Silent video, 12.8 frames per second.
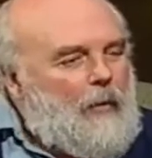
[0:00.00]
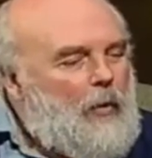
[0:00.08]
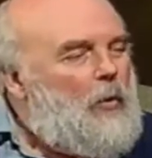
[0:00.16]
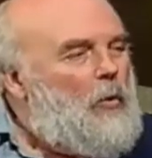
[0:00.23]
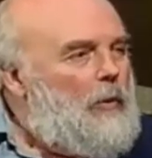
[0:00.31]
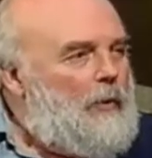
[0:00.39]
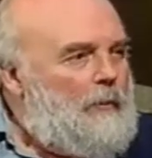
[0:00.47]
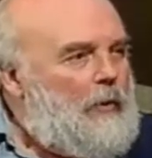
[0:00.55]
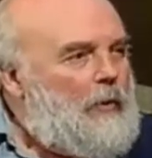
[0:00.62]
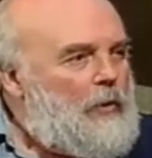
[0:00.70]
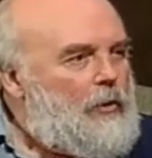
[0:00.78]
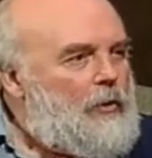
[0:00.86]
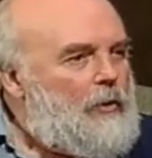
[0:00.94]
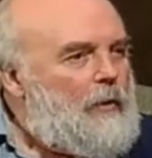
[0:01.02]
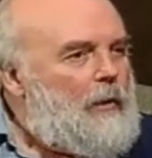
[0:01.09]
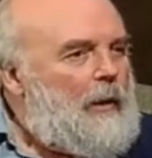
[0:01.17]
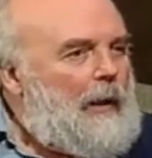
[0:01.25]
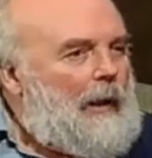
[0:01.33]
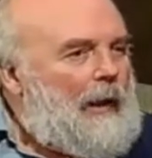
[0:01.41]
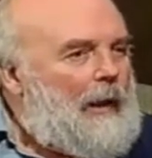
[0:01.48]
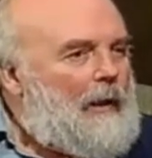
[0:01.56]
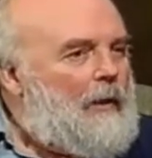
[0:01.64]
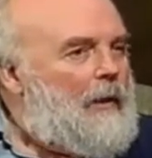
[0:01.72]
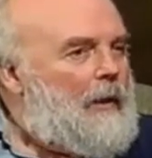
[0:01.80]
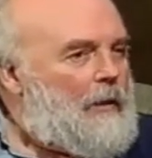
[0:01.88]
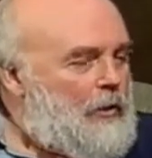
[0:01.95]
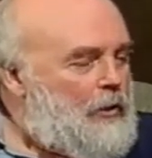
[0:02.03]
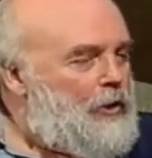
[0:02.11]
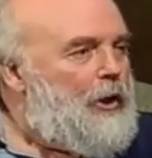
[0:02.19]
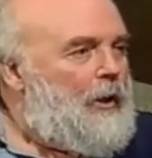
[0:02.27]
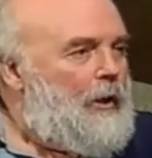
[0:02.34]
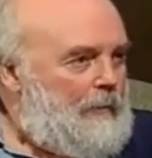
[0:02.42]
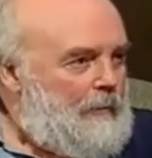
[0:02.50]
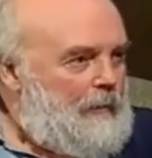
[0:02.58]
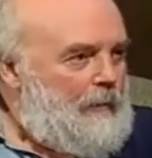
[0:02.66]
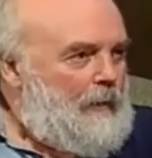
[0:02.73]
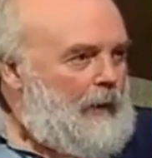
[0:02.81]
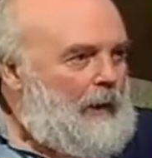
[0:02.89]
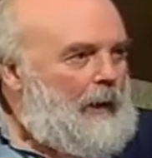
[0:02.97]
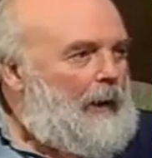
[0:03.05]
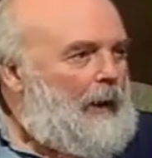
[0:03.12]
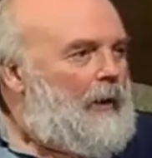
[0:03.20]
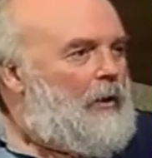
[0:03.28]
core emotion, and it's shame. And